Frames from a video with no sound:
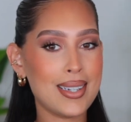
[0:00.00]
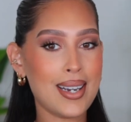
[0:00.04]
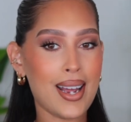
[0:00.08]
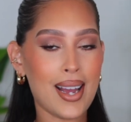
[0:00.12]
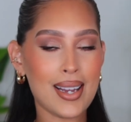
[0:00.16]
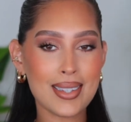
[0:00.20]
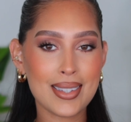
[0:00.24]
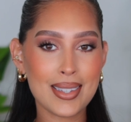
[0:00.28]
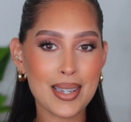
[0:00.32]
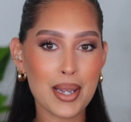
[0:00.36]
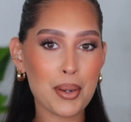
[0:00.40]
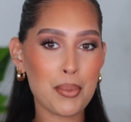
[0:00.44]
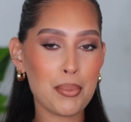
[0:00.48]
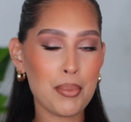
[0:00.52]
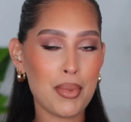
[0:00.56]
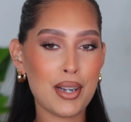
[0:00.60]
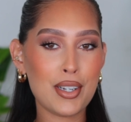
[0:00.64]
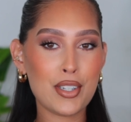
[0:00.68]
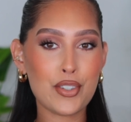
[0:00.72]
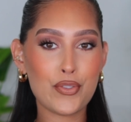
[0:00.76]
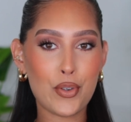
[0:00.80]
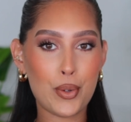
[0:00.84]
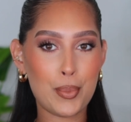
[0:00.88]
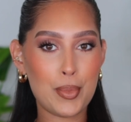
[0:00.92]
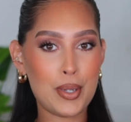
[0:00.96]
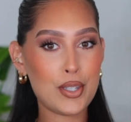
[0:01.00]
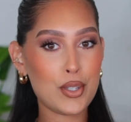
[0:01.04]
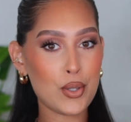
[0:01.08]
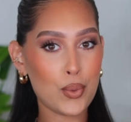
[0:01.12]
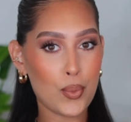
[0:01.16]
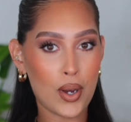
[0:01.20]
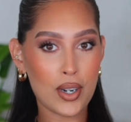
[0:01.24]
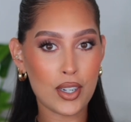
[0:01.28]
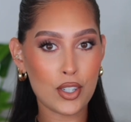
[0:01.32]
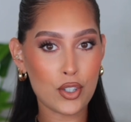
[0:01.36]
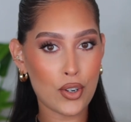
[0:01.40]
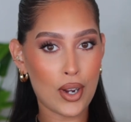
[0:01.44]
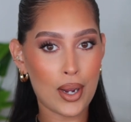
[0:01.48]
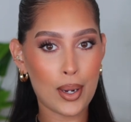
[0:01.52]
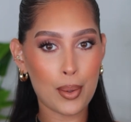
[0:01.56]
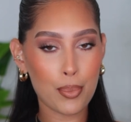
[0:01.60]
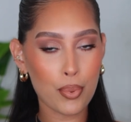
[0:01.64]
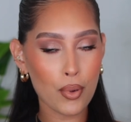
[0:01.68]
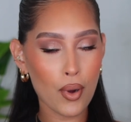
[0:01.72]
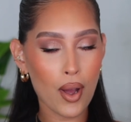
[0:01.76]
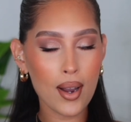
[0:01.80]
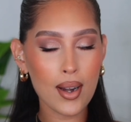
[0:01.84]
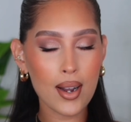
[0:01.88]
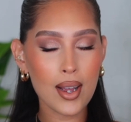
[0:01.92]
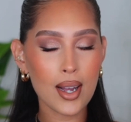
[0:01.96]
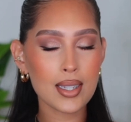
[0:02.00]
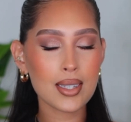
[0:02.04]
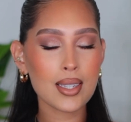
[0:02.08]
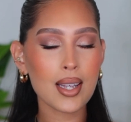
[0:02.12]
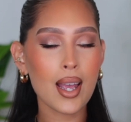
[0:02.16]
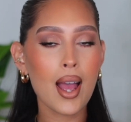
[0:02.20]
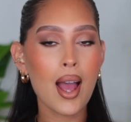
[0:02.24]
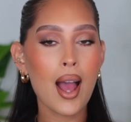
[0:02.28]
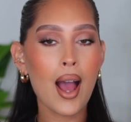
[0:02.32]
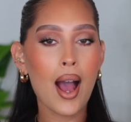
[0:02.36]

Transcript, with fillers: not take much for me to want to try a product.